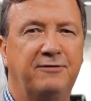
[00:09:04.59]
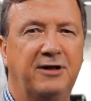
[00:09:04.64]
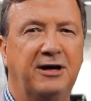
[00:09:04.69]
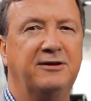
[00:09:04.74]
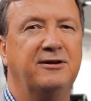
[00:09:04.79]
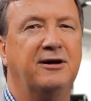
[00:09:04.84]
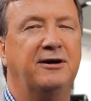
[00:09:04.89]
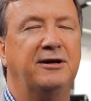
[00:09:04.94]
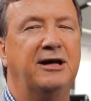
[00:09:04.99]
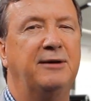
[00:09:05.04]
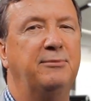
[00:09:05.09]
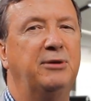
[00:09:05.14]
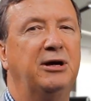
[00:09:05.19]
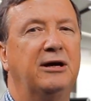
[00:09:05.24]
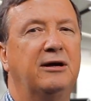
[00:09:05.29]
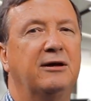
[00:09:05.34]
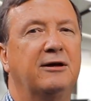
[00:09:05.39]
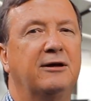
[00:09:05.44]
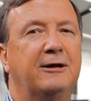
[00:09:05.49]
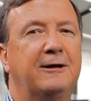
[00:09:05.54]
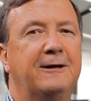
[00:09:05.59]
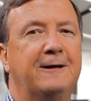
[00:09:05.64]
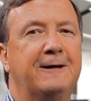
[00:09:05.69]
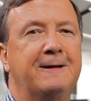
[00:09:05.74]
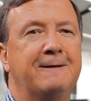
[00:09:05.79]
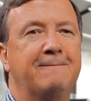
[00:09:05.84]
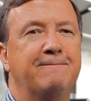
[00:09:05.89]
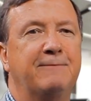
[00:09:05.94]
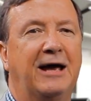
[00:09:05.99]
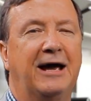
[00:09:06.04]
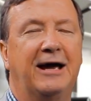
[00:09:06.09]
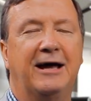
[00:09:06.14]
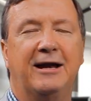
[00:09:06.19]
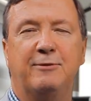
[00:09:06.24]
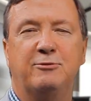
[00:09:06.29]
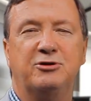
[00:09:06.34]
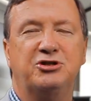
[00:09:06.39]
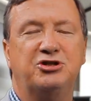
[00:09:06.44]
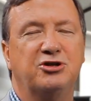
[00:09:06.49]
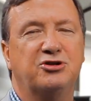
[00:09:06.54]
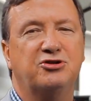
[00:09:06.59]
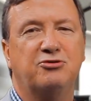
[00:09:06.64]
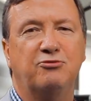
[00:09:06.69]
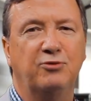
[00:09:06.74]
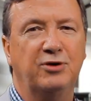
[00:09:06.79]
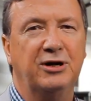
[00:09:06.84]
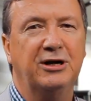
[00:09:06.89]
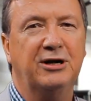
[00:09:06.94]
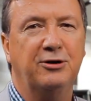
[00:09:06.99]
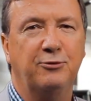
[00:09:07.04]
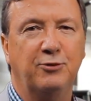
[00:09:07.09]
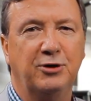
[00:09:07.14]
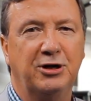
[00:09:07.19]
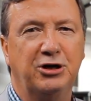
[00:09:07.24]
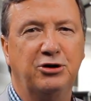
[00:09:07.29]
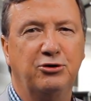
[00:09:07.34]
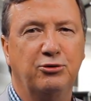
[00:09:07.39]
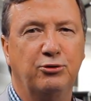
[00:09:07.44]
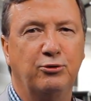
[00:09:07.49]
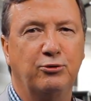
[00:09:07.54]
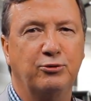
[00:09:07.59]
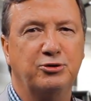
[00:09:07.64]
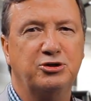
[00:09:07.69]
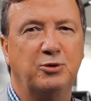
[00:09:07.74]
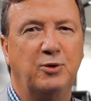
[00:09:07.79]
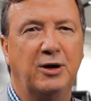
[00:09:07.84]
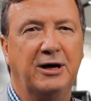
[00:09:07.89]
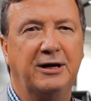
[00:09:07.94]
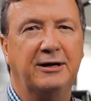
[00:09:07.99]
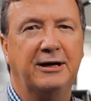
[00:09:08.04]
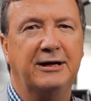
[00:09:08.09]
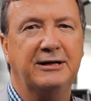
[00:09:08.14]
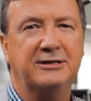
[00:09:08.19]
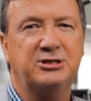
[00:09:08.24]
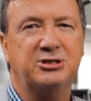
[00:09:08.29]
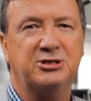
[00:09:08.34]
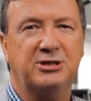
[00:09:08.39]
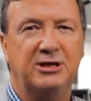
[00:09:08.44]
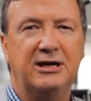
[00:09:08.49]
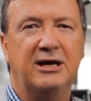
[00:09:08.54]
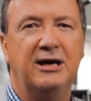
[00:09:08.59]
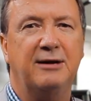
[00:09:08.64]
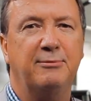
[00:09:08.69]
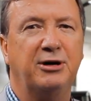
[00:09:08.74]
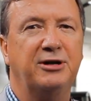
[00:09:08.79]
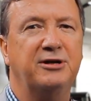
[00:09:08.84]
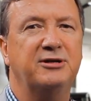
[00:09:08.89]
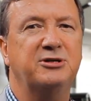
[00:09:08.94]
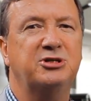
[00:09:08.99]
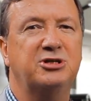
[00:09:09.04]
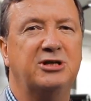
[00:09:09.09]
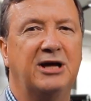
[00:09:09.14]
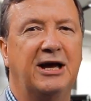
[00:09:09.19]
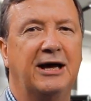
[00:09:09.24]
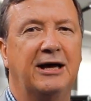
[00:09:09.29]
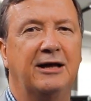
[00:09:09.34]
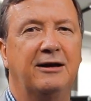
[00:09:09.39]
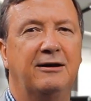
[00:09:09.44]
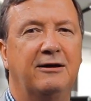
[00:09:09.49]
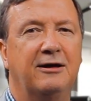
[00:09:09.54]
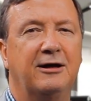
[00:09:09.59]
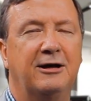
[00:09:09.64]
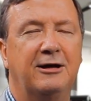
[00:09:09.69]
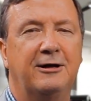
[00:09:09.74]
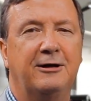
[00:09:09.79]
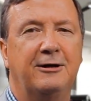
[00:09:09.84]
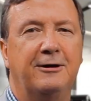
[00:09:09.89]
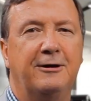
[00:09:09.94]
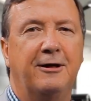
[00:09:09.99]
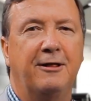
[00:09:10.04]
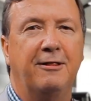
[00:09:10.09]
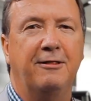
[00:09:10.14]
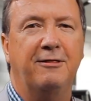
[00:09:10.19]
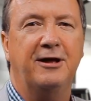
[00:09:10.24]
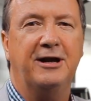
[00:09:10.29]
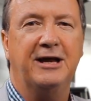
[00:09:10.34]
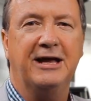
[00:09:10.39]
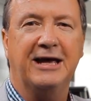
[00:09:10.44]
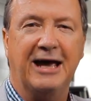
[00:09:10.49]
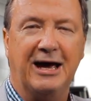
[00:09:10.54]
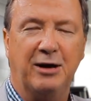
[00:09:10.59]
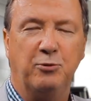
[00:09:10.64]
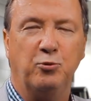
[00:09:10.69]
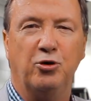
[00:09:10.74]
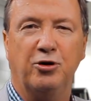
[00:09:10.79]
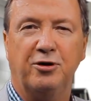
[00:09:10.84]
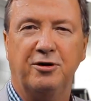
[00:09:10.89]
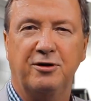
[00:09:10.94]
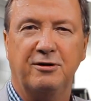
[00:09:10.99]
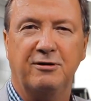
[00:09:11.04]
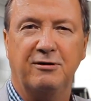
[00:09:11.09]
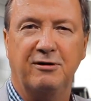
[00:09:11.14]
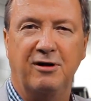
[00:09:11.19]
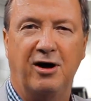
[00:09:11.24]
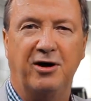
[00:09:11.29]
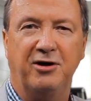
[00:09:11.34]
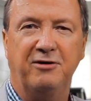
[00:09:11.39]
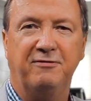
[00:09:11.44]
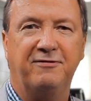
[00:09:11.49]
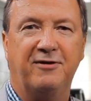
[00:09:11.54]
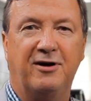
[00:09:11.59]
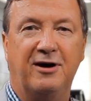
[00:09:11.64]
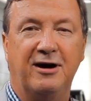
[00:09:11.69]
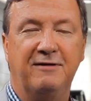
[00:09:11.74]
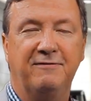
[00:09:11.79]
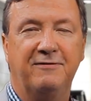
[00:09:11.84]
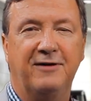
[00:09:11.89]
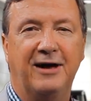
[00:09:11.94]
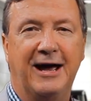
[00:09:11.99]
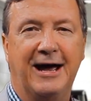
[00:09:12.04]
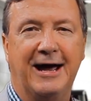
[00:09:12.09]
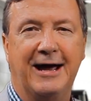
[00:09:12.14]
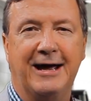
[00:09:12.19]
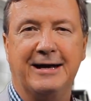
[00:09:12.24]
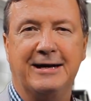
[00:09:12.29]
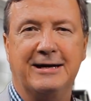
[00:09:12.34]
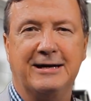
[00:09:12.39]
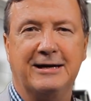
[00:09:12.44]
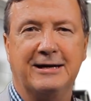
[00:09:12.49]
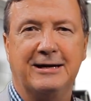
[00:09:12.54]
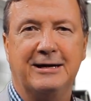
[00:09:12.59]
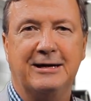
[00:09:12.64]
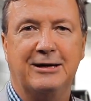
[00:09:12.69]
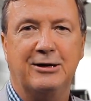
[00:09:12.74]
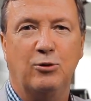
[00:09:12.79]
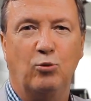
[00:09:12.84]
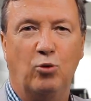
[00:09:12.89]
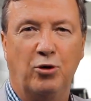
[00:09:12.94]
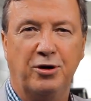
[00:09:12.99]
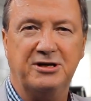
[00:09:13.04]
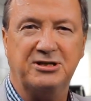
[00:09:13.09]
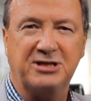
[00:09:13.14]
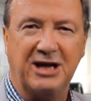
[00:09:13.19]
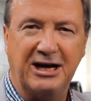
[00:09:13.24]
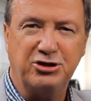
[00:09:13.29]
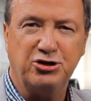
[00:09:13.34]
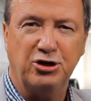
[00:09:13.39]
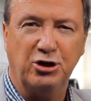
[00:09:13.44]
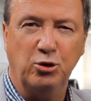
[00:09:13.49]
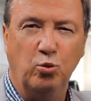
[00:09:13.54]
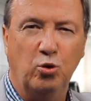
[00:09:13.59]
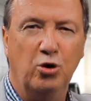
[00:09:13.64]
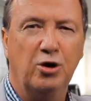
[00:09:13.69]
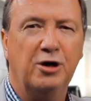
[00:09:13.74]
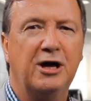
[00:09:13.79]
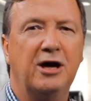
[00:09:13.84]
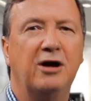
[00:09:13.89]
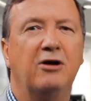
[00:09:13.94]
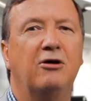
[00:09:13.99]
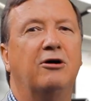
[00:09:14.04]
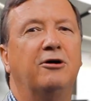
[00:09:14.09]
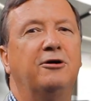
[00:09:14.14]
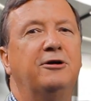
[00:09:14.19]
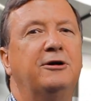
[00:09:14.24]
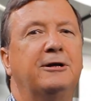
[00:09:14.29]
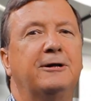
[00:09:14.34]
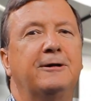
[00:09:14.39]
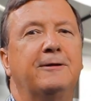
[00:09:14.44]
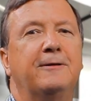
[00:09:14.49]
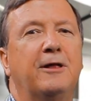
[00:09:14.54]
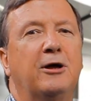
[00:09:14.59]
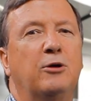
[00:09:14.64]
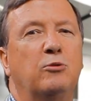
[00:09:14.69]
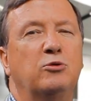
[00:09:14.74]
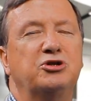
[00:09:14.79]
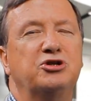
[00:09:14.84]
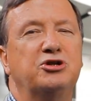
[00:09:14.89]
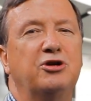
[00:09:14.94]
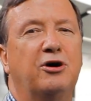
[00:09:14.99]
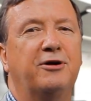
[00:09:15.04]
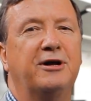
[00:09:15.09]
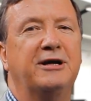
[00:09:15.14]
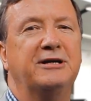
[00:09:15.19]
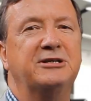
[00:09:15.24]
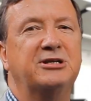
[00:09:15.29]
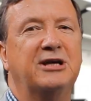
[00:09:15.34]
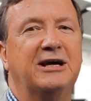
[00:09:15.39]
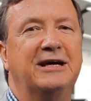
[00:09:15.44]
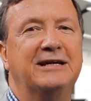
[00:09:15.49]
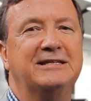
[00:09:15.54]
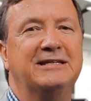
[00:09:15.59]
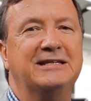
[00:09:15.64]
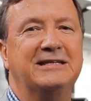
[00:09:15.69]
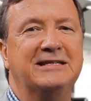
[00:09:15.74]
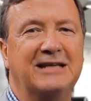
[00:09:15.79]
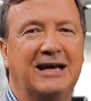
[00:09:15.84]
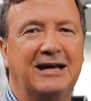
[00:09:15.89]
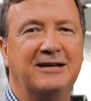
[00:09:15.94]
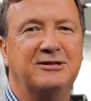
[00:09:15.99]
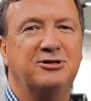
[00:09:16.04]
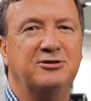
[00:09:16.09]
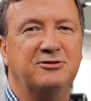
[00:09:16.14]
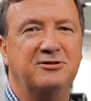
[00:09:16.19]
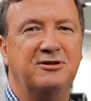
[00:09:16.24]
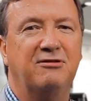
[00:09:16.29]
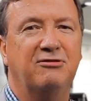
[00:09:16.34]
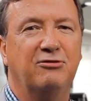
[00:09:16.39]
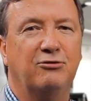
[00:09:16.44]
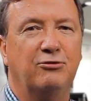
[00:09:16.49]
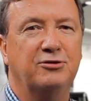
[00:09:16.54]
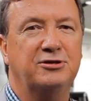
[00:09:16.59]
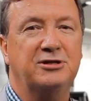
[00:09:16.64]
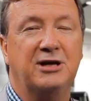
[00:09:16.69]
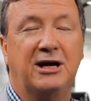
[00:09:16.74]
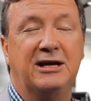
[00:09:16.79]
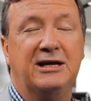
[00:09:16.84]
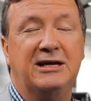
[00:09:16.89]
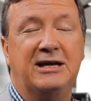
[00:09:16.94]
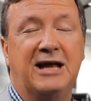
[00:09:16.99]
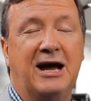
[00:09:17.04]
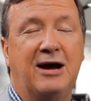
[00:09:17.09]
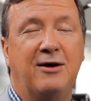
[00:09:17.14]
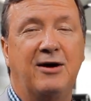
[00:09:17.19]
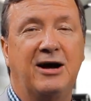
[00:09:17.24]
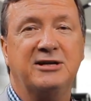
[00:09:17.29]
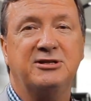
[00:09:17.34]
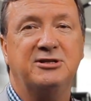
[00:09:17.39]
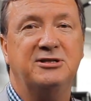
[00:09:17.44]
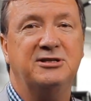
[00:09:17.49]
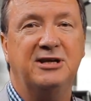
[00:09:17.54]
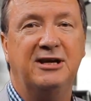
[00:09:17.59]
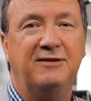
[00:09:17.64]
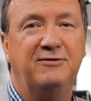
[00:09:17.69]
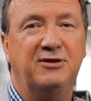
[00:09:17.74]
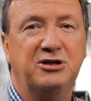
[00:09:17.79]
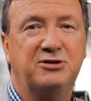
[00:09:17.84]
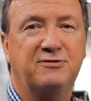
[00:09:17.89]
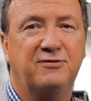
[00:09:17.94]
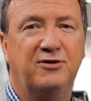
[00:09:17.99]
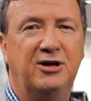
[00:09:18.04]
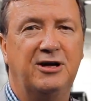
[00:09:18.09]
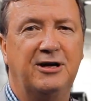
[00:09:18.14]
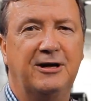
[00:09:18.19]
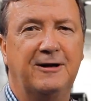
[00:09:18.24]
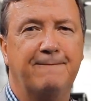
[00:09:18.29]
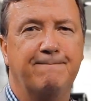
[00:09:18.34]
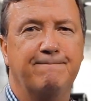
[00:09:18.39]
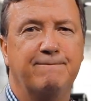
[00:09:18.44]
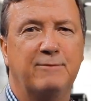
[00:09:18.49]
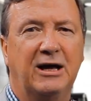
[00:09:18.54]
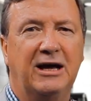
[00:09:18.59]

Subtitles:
of that dynamic. And it was just really, really cool to see him understand that he can work 9 to 5, and what he's actually working on was not as intense as he thought, and he now has his evenings free.